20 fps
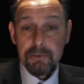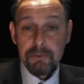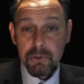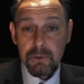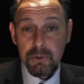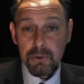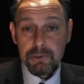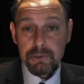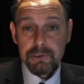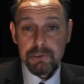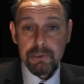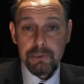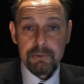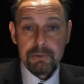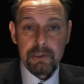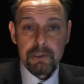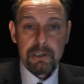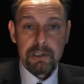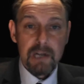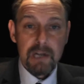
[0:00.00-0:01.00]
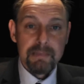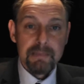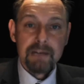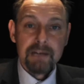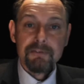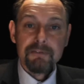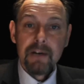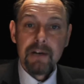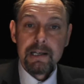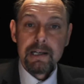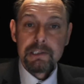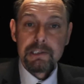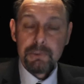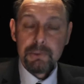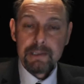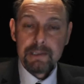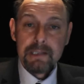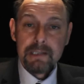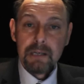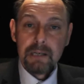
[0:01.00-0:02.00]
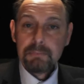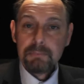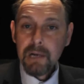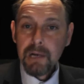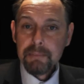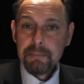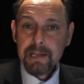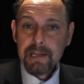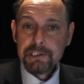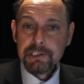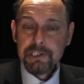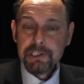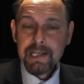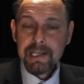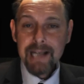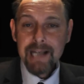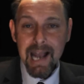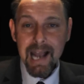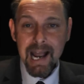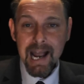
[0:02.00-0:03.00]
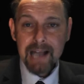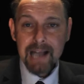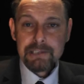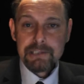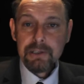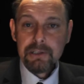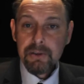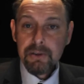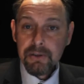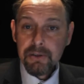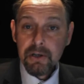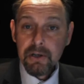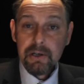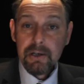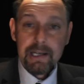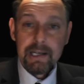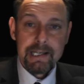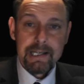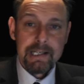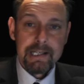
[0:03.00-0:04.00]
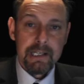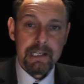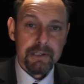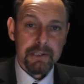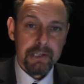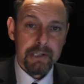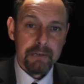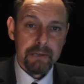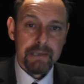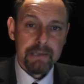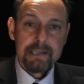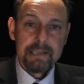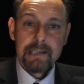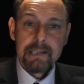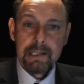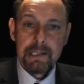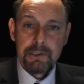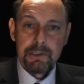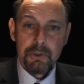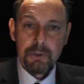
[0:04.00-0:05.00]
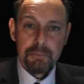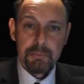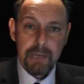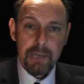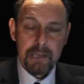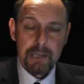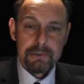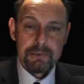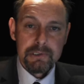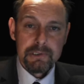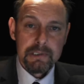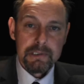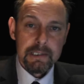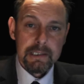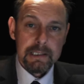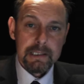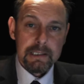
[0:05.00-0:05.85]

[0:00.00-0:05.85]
Of course, you can comment via Twitter by mentioning @ThEUnit in your post.